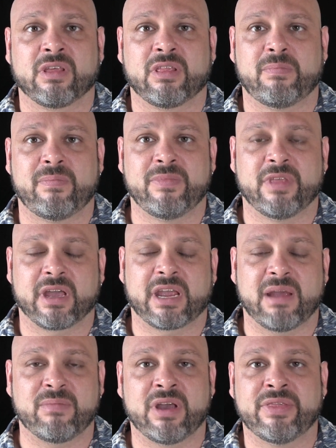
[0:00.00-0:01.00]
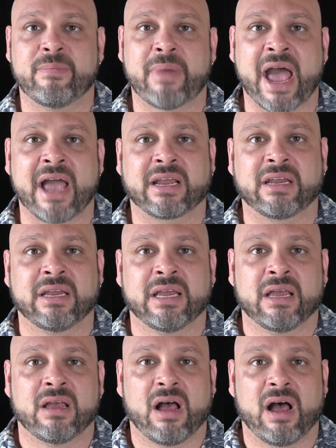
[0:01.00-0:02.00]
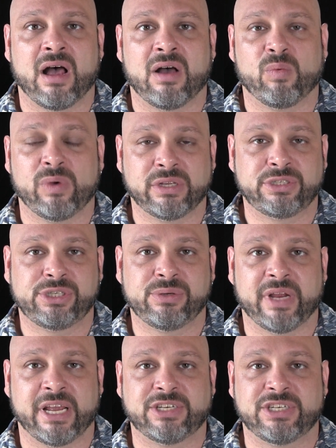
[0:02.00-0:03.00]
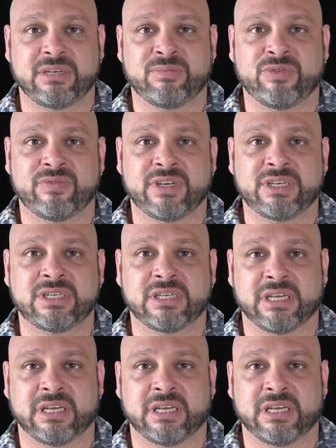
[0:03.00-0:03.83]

the camera on the back, will shoot HD movies